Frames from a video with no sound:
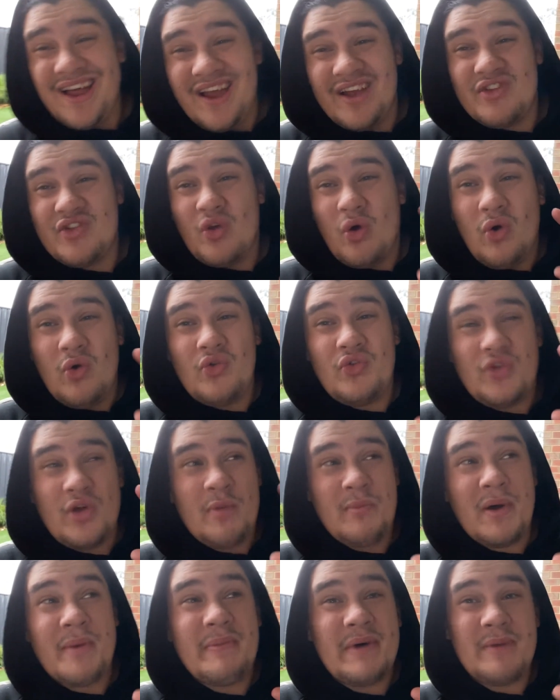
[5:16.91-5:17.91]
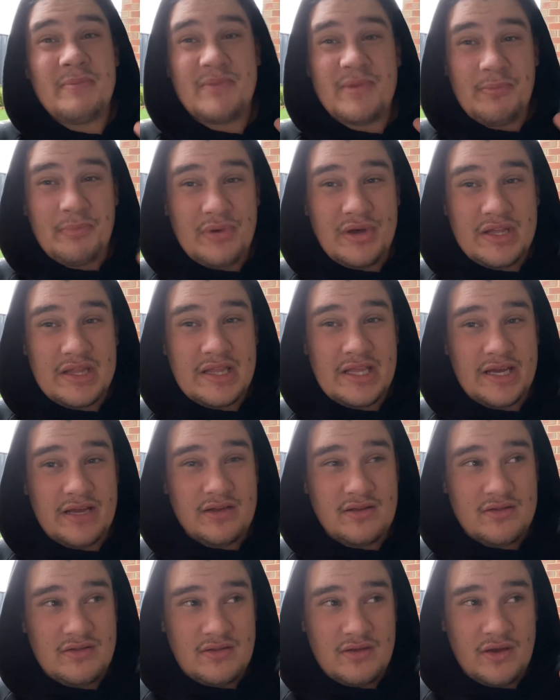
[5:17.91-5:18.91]
It's also my mum's birthday,
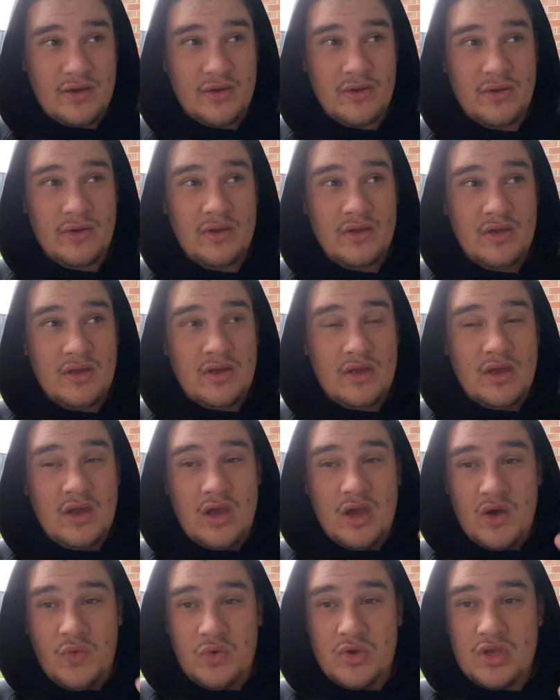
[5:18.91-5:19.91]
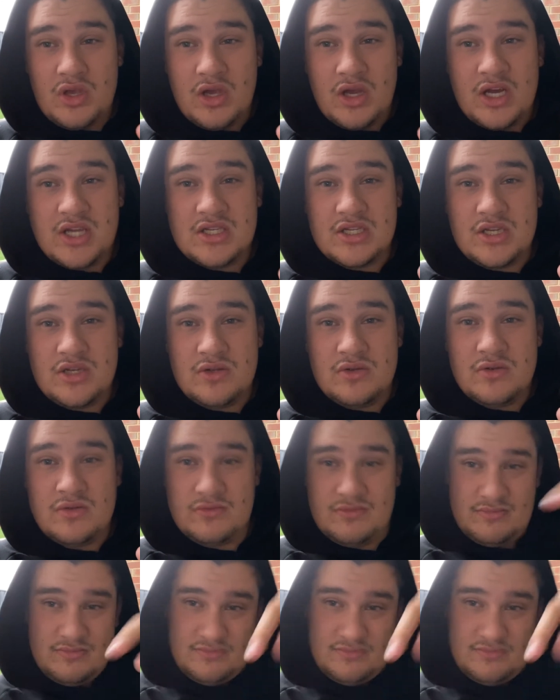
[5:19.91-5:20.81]
so I want you guys to,